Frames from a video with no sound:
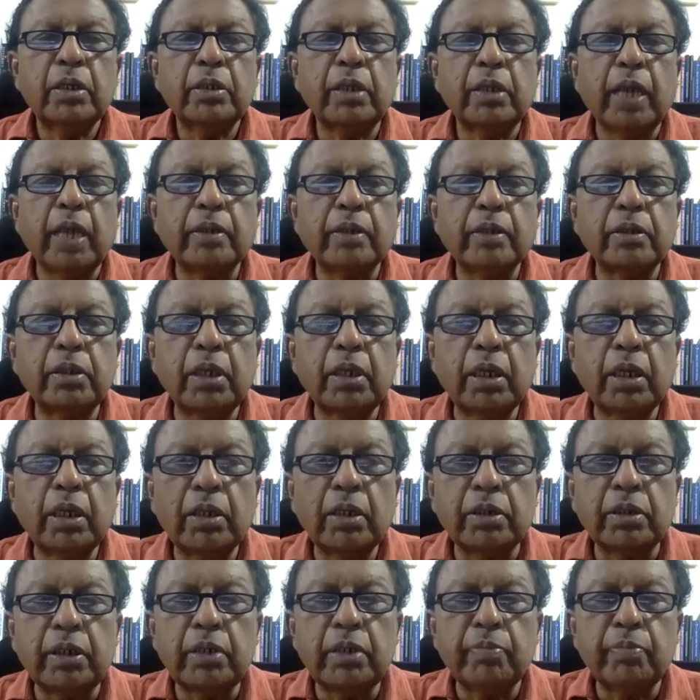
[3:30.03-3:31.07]
that the
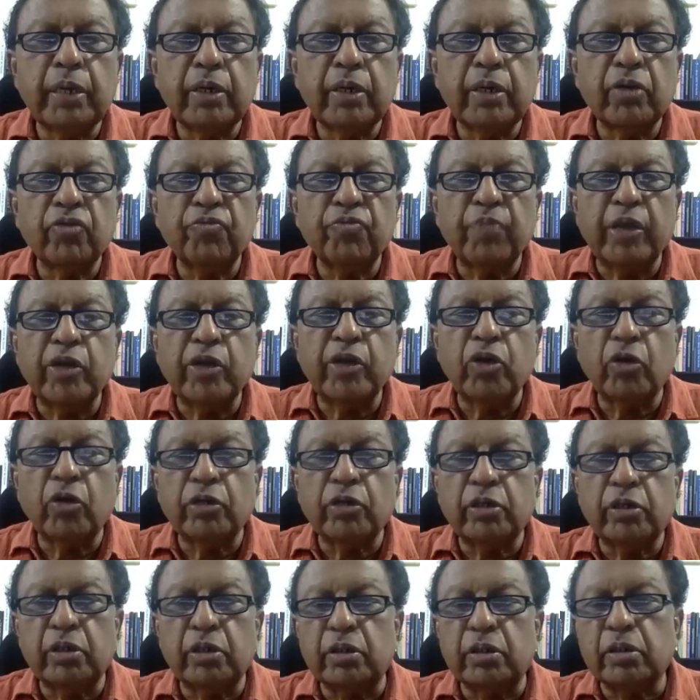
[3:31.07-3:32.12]
treatment of
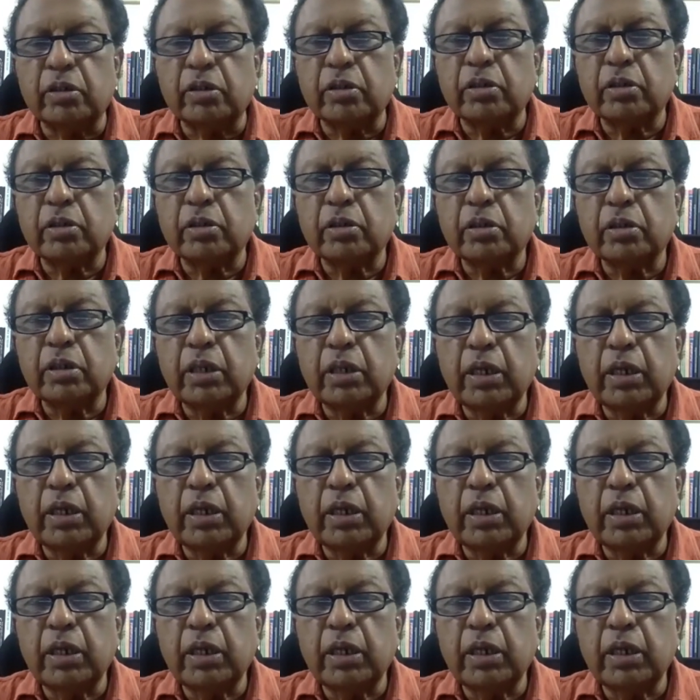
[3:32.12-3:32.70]
minorities